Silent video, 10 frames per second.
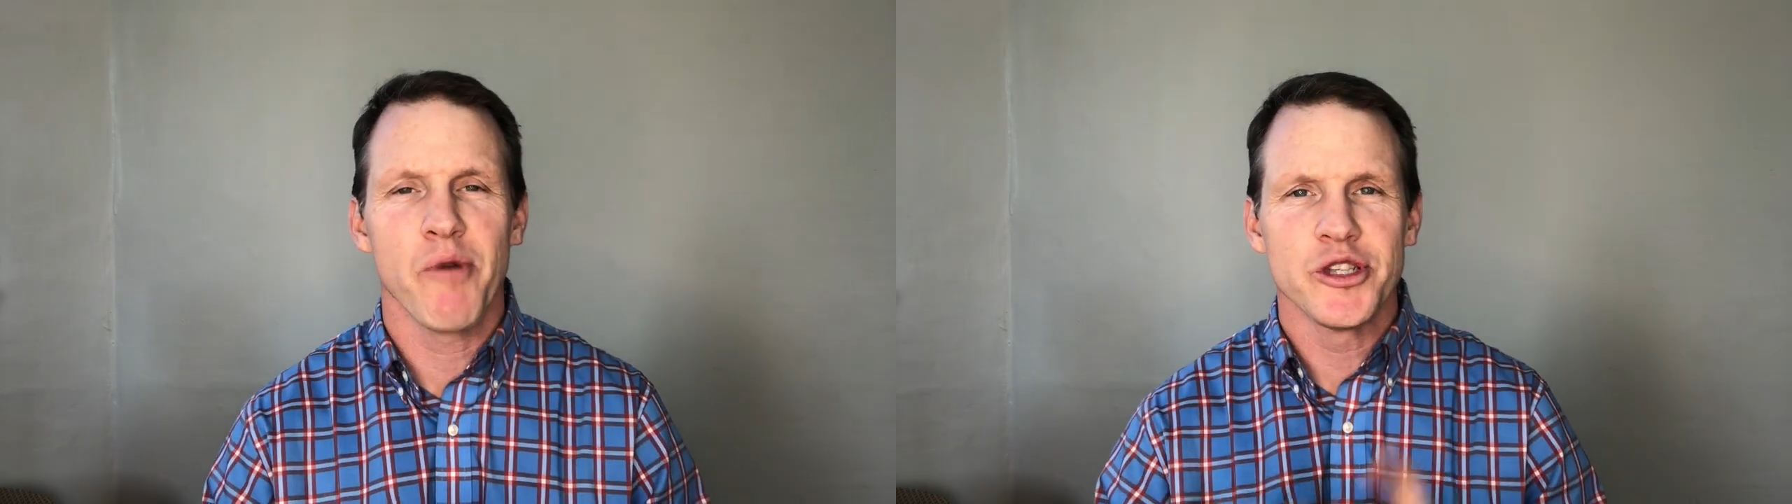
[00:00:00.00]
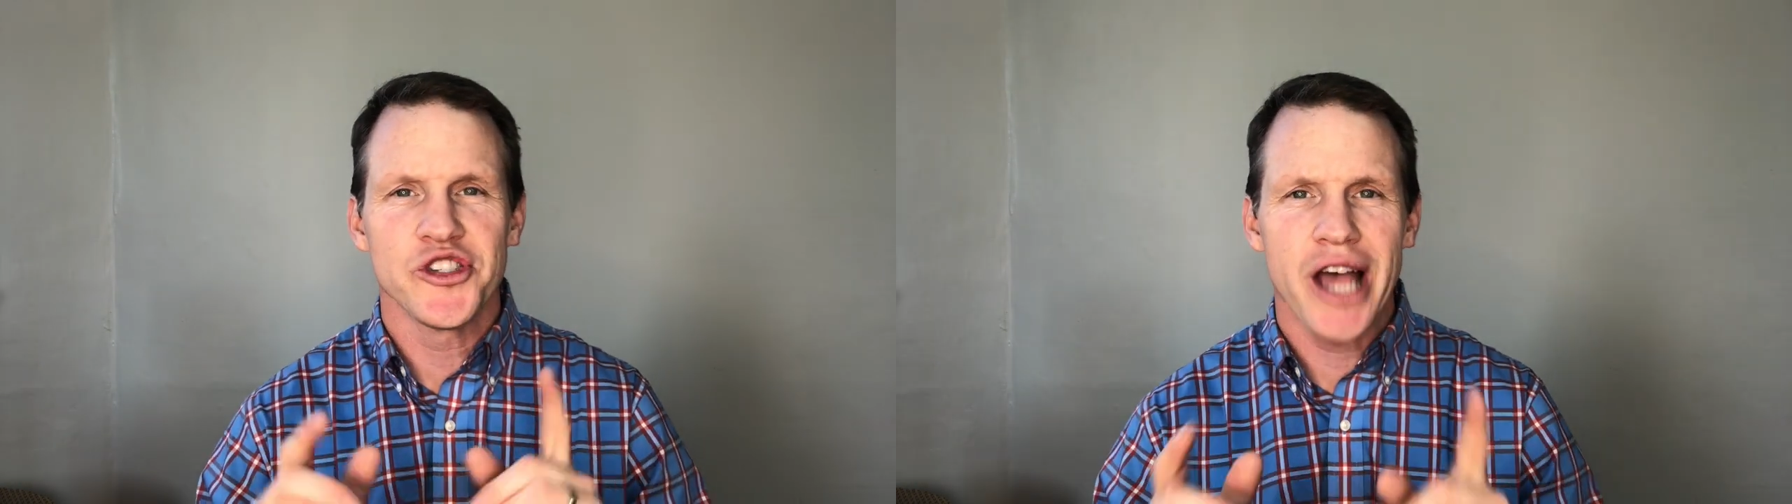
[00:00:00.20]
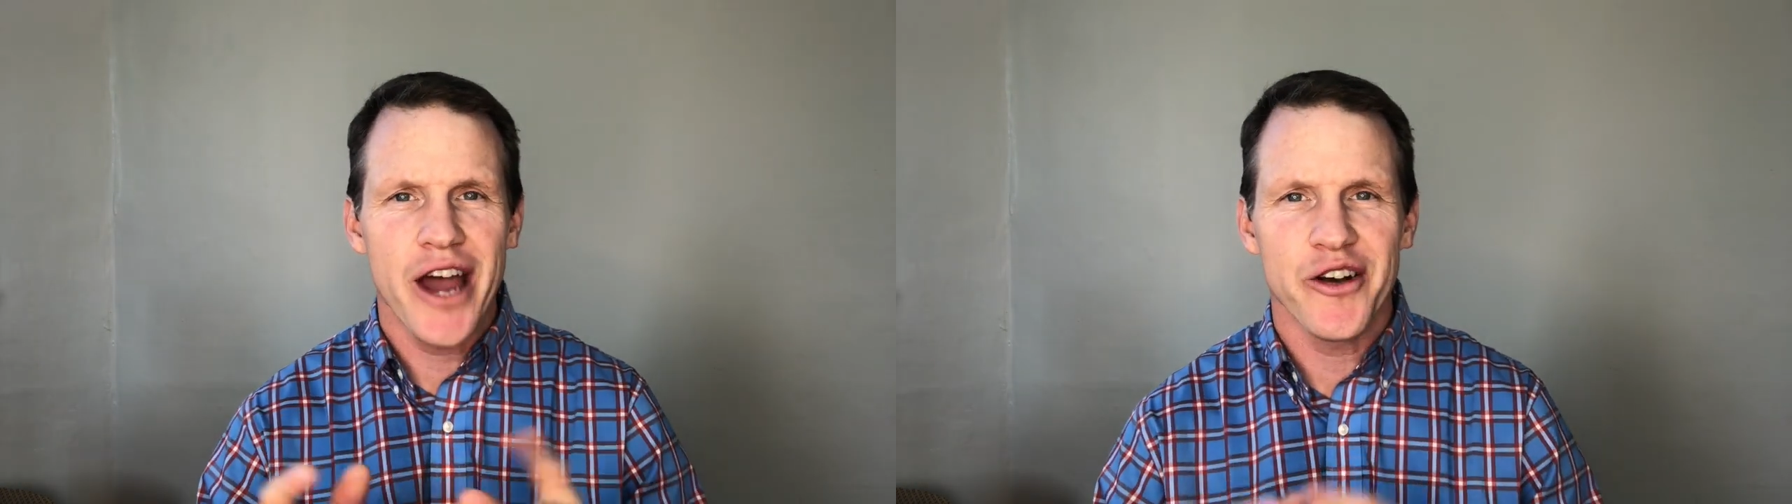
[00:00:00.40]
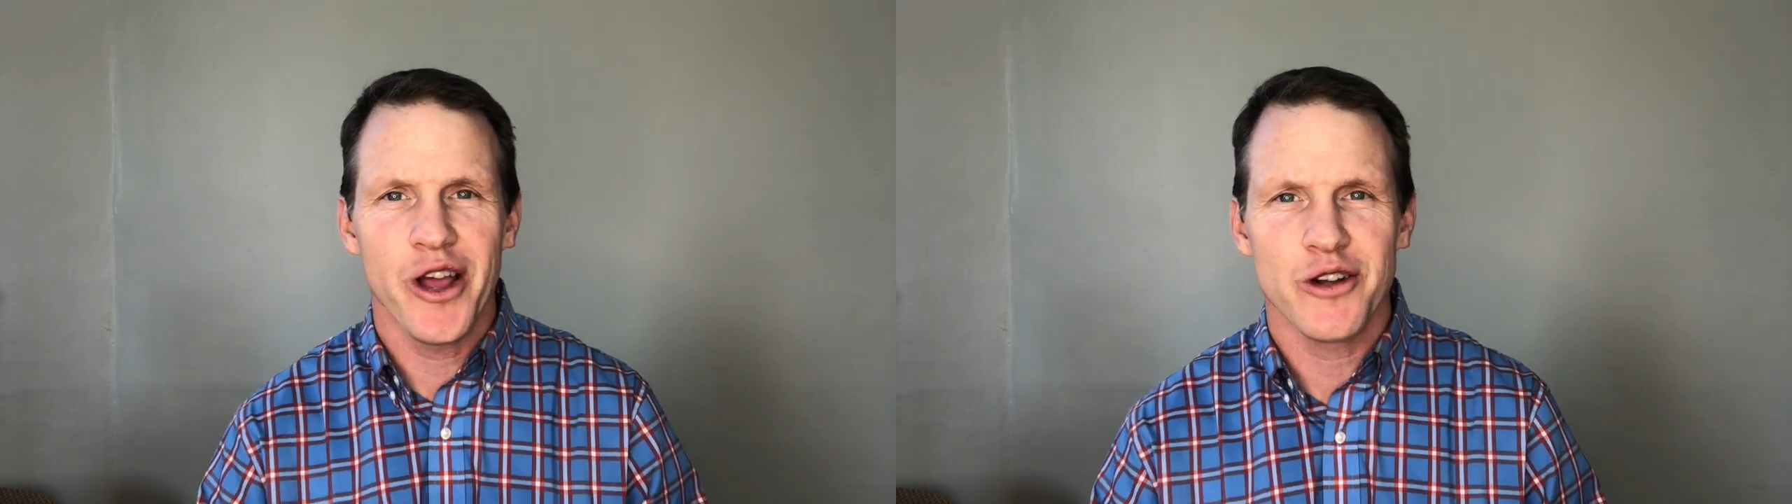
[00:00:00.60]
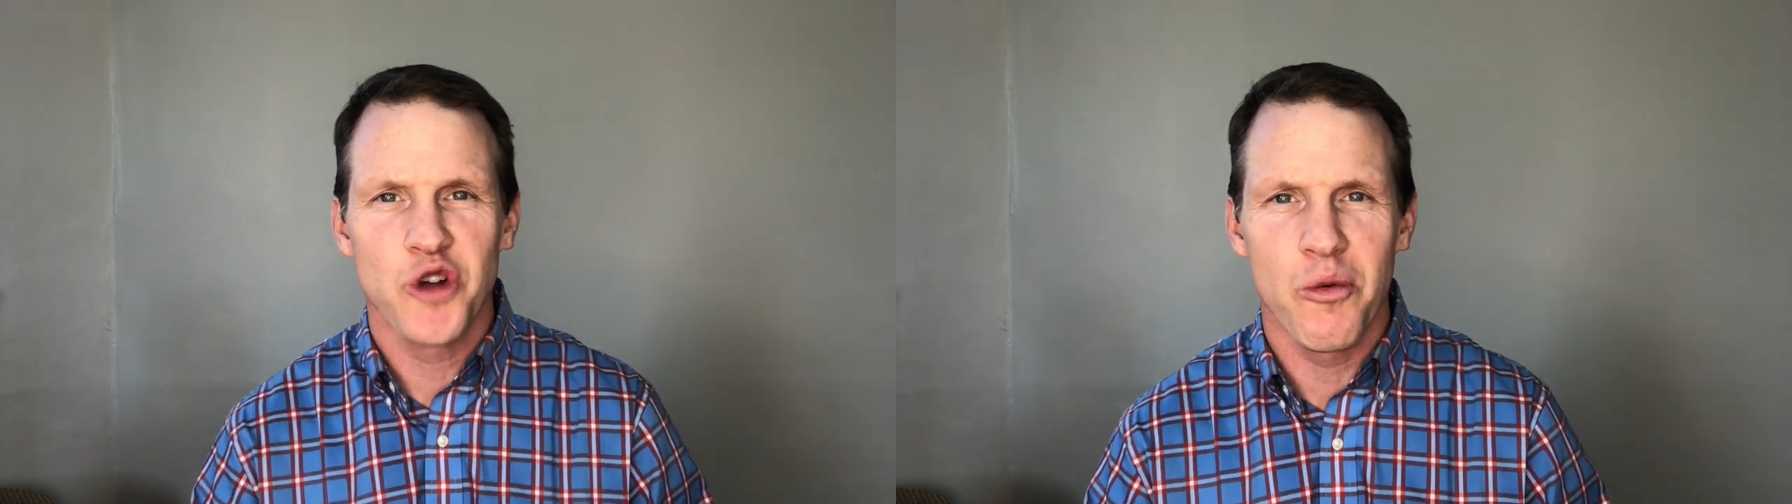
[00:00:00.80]
on Saturday,
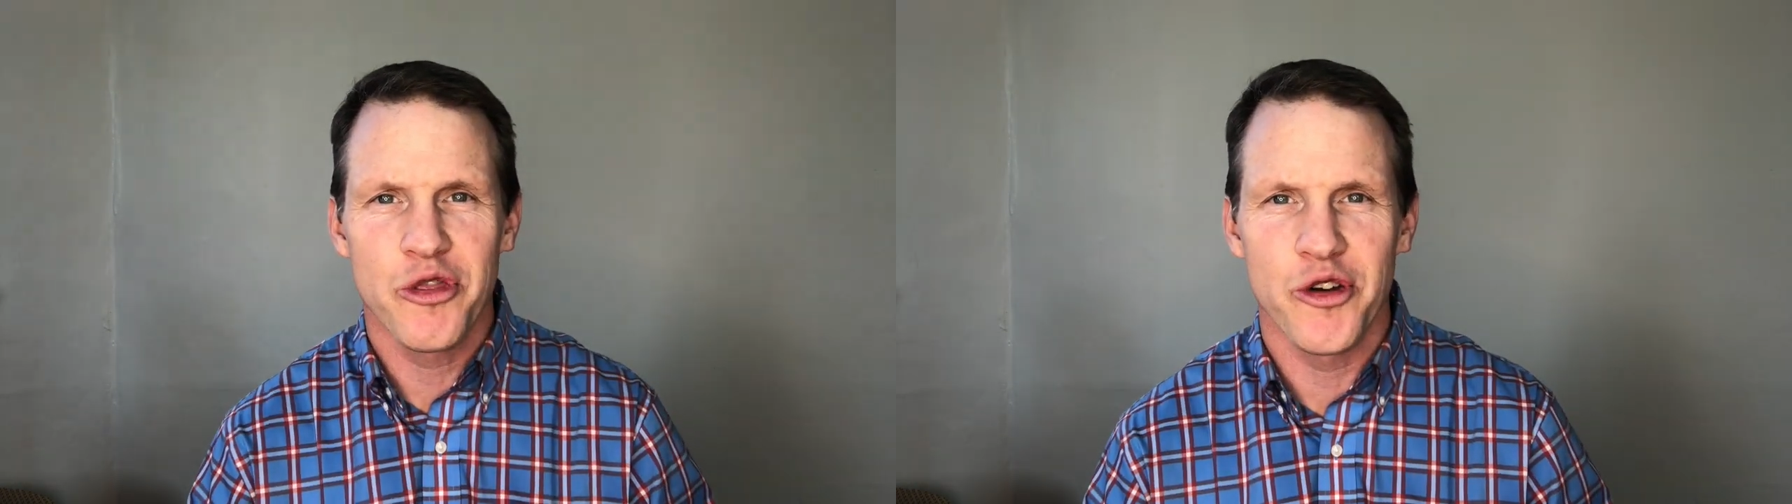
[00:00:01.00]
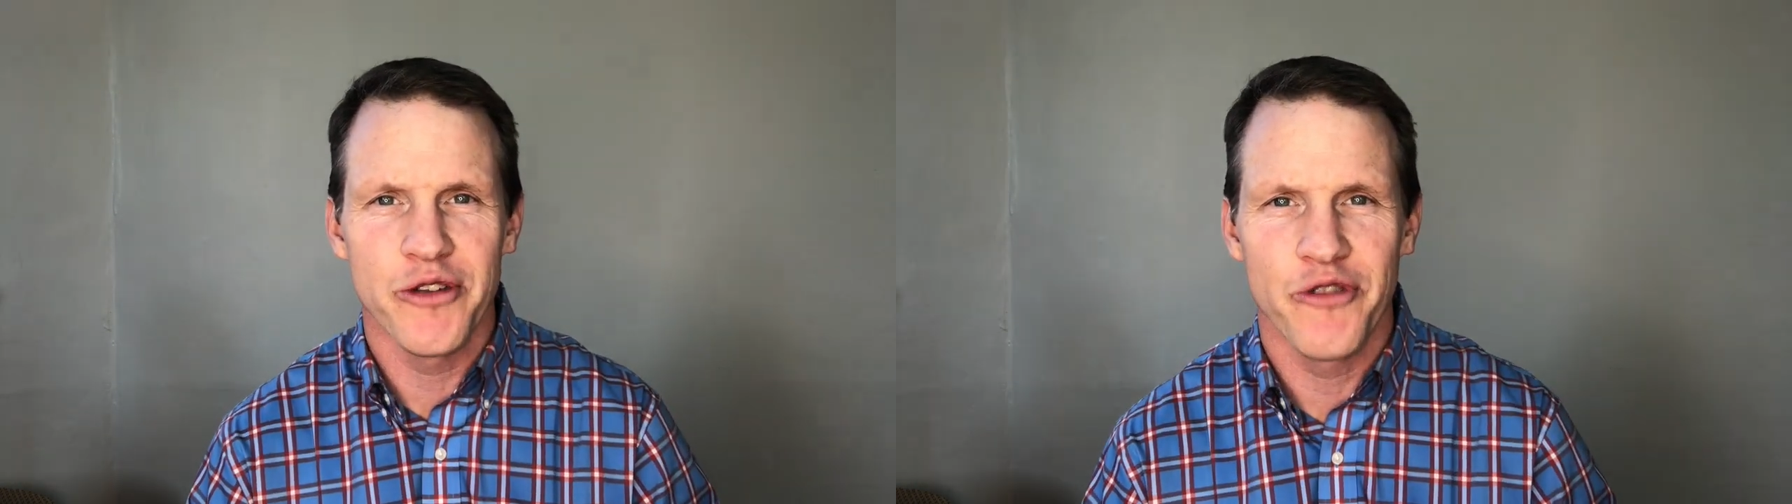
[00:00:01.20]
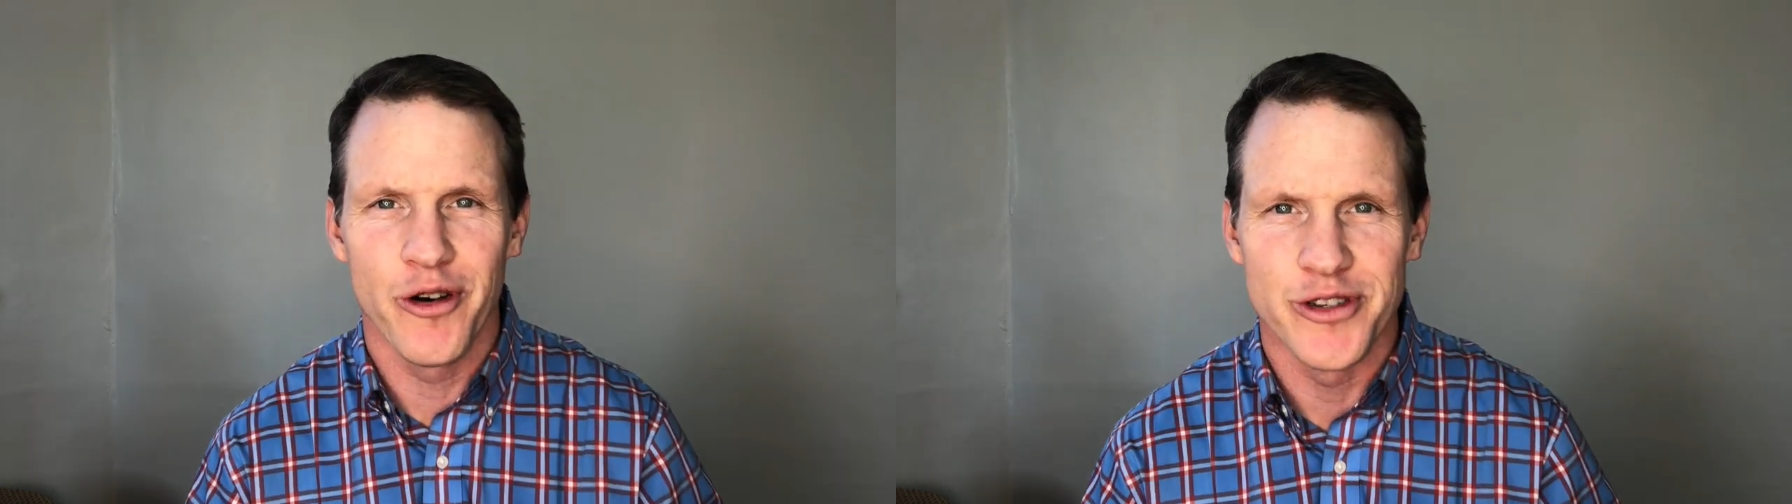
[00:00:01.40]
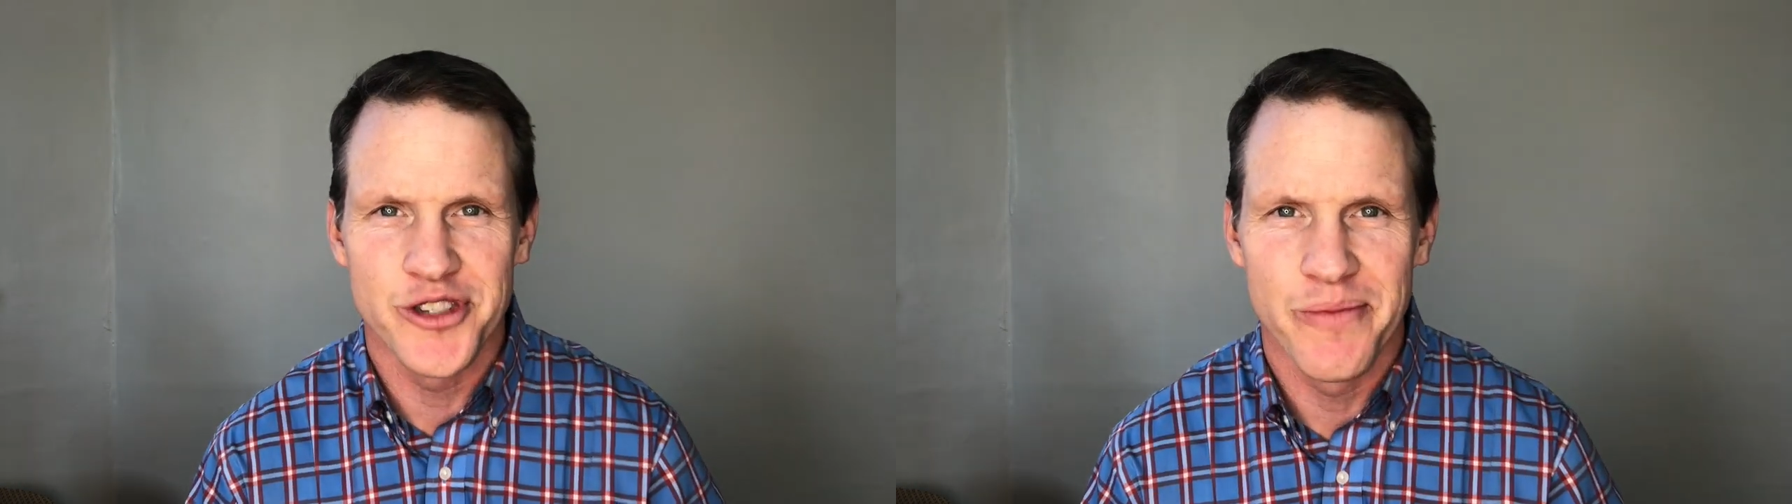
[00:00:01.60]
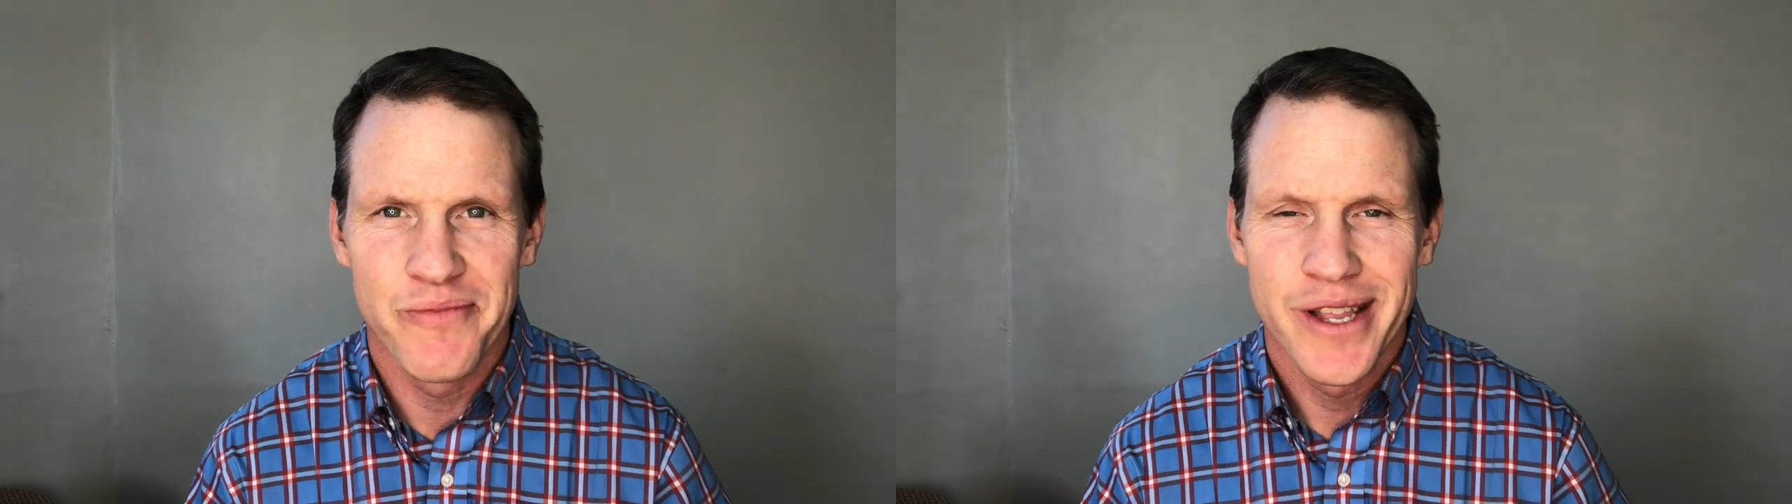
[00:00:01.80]
October 31st.